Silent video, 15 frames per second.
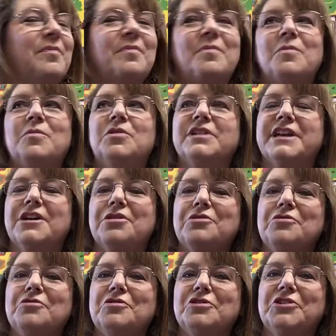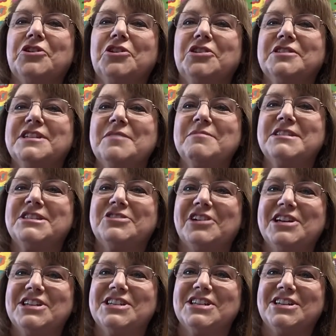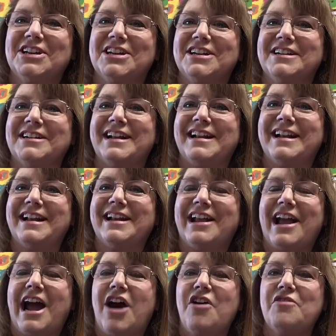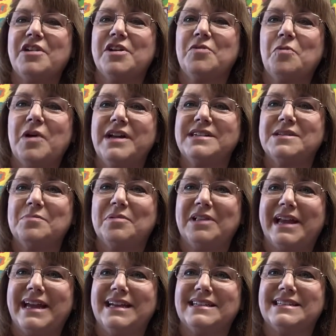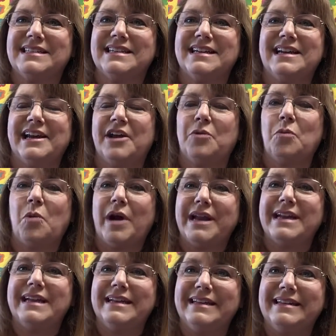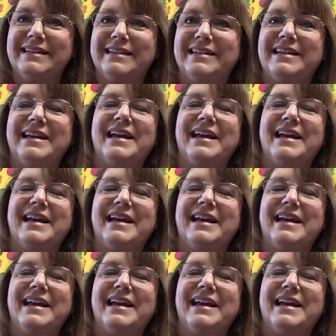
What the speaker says: we'll get through a little demonstration on how and what to plant and what in,